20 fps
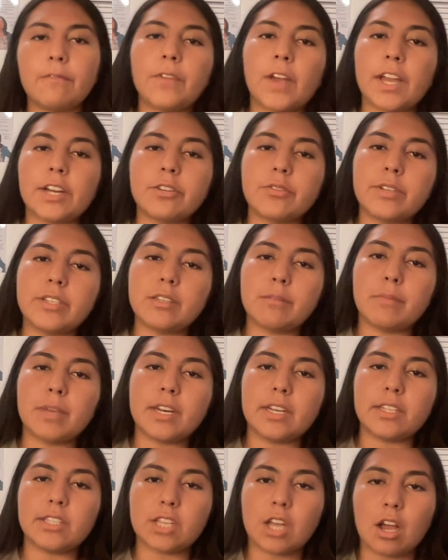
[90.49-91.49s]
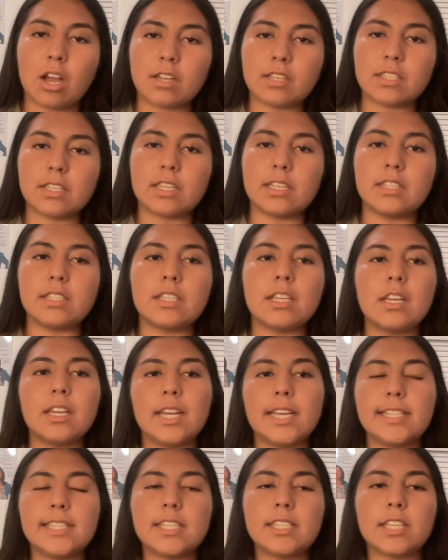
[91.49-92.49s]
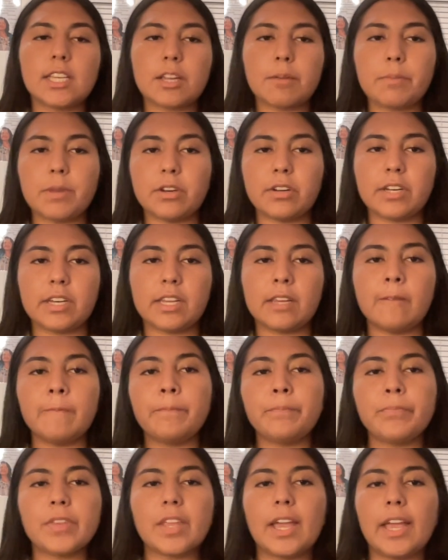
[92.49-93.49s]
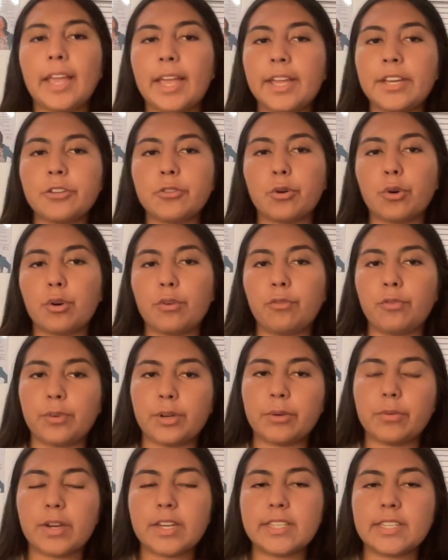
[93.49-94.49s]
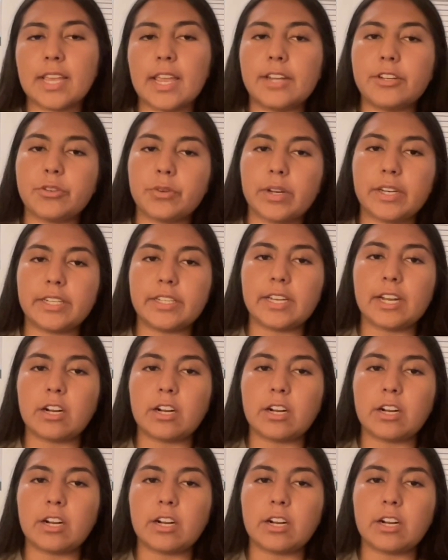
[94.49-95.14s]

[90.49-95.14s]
factories emitting toxins into the community, and or freeways and train